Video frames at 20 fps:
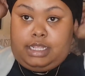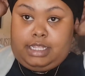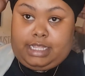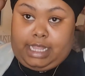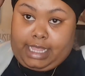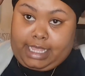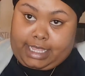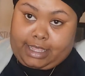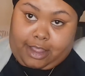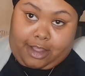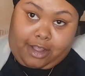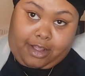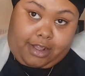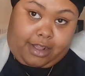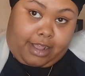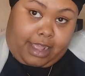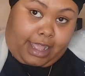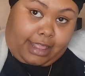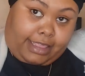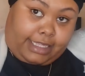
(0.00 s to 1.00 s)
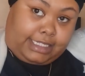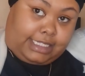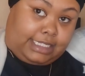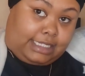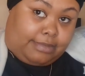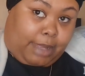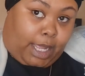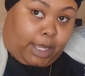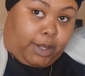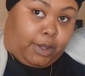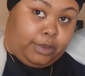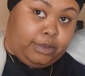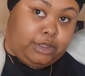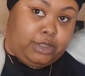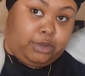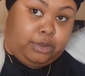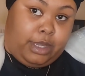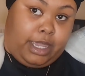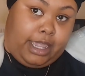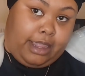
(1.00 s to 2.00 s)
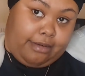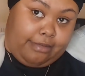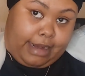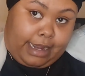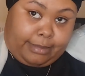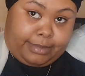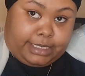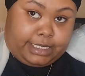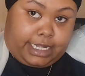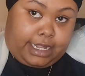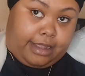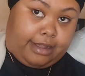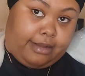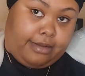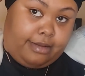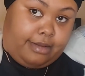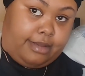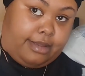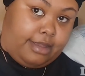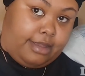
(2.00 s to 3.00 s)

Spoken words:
Like, y'all, this is my go-to hair wrap style.